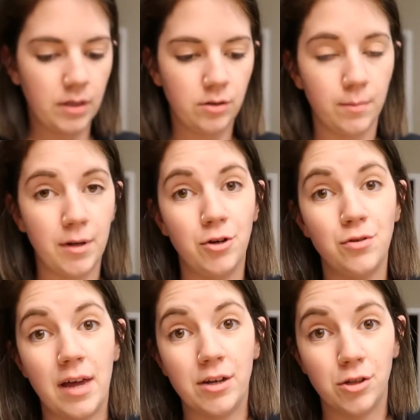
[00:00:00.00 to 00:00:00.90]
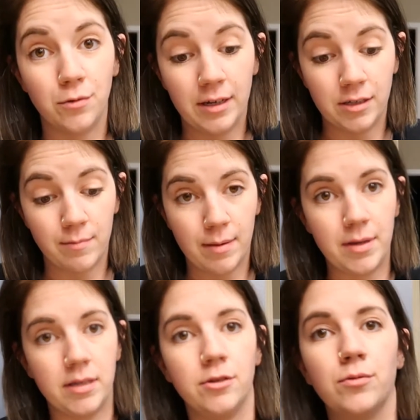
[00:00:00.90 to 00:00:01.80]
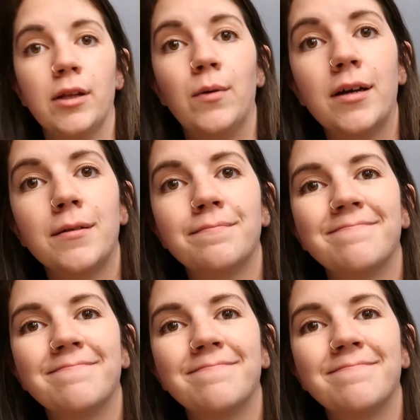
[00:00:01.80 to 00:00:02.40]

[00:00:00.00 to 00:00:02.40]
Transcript: So I'm going to do that to the rest of my pieces really quick.